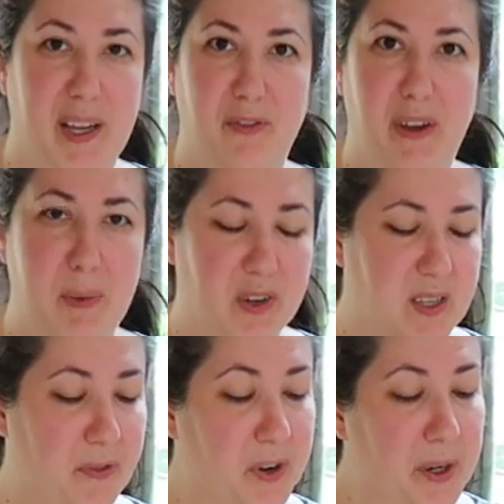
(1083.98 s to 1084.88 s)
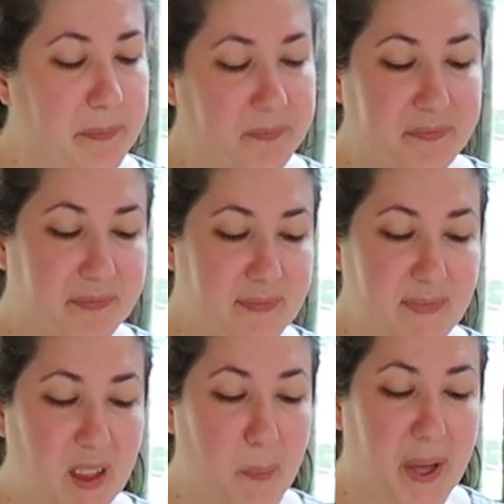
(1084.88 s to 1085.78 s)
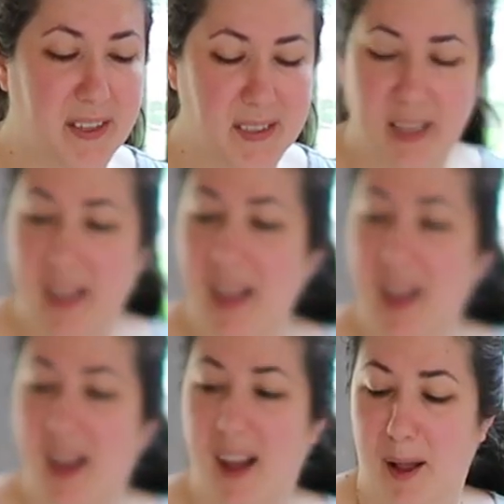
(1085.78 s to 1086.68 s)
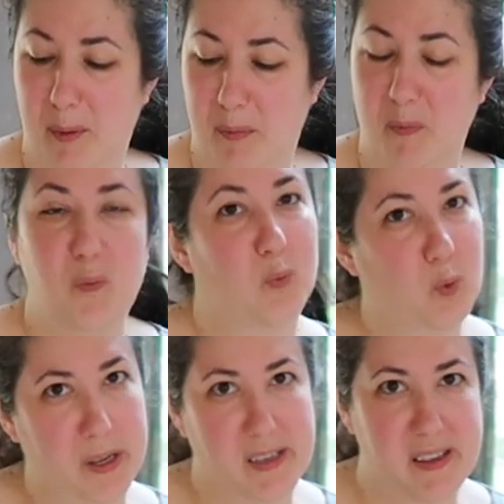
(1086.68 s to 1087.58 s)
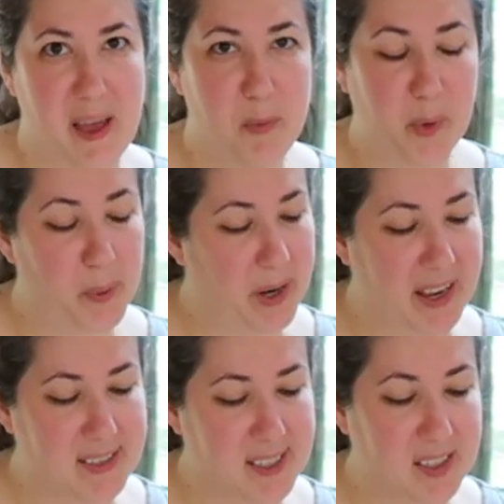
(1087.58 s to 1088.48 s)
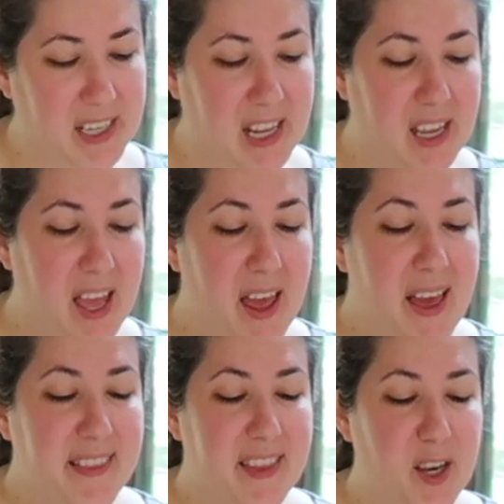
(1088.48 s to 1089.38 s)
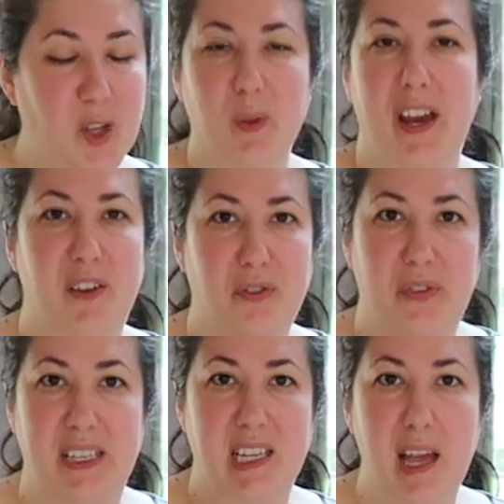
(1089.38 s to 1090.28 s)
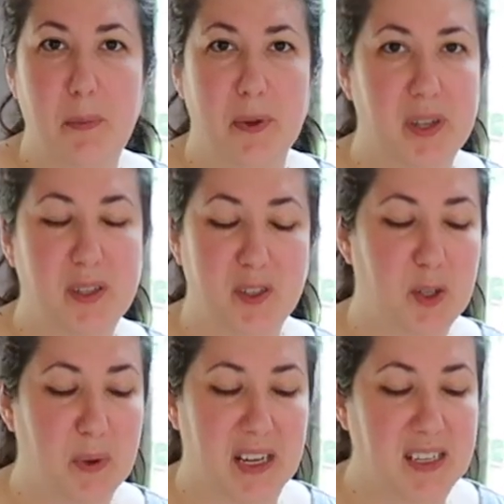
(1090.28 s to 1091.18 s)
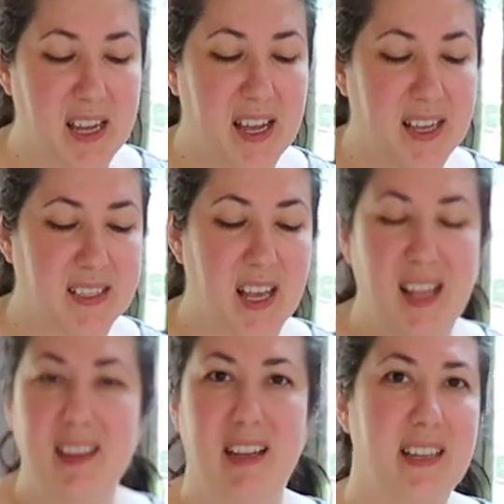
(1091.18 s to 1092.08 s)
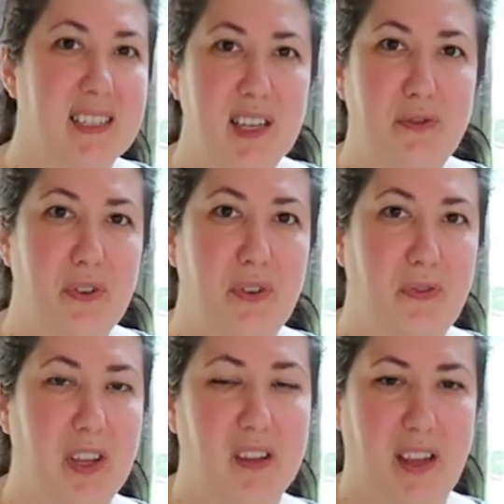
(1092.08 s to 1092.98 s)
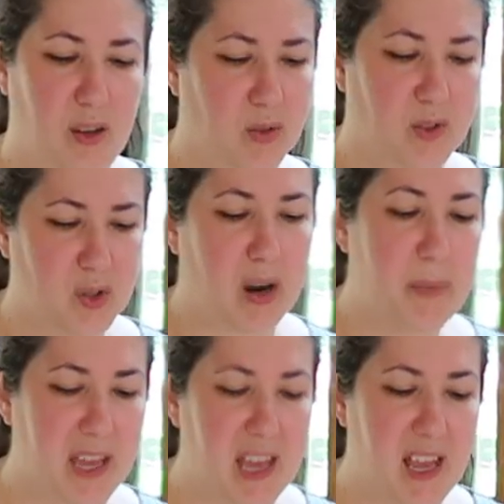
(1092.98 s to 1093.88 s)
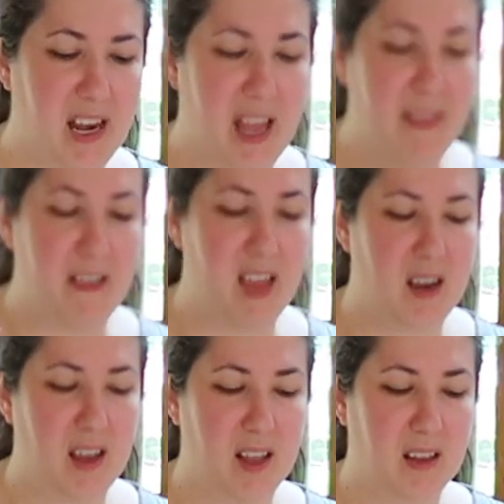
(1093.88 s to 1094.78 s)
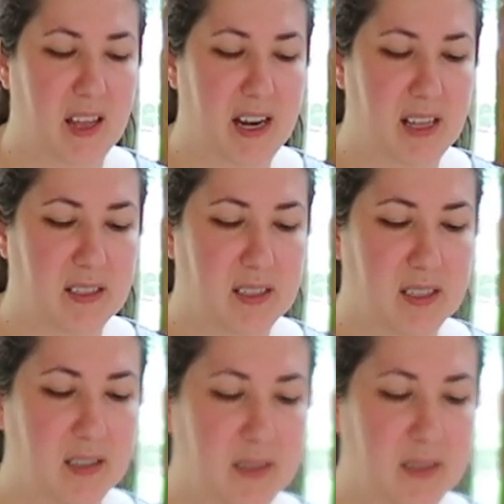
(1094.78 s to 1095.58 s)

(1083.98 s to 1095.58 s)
my fabric softener, but we'll get to that point when I get to cleaning. Then you let it fizz up, do what it does, let it sit for 15, like you'll scrub again, and then let it